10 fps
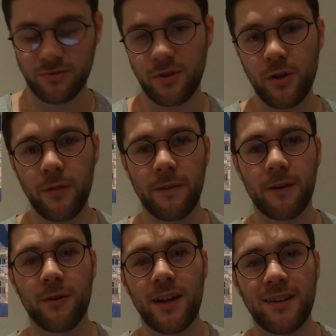not the
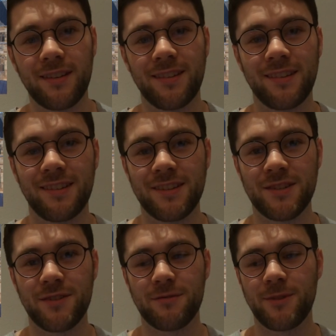greatest
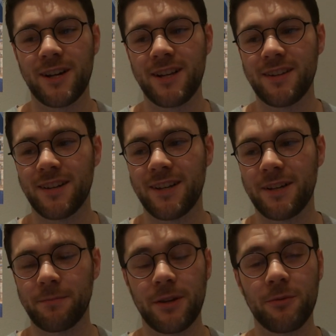decision of mine.
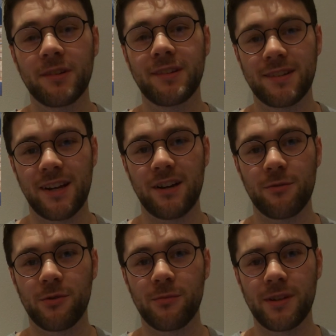It wasn't
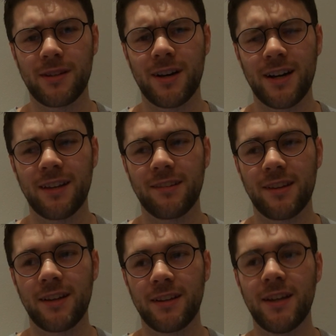terrible, but in
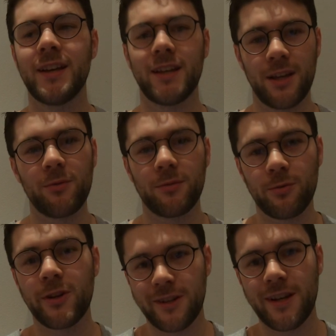hindsight, it was
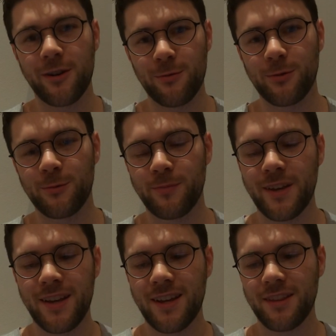pretty terrible.
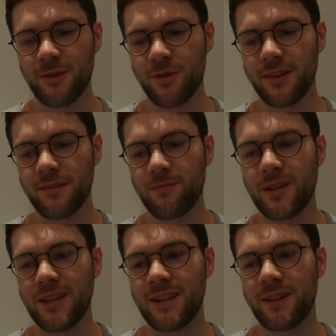The reason
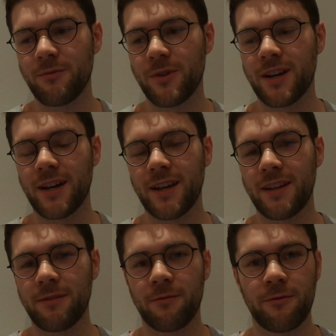being, when
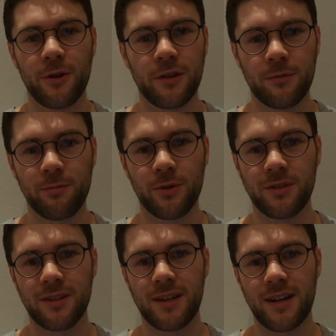I first
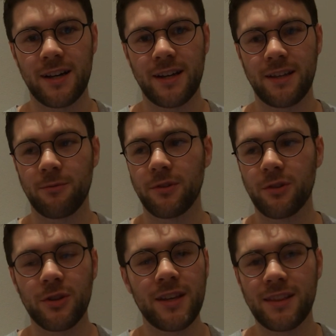booked it, I was
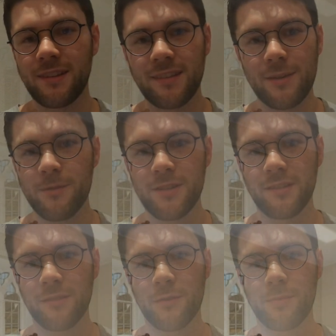looking at these
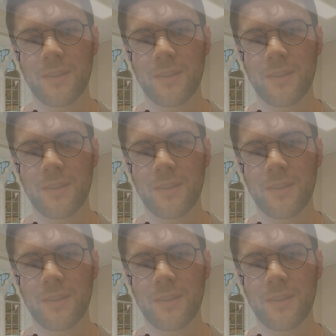images of the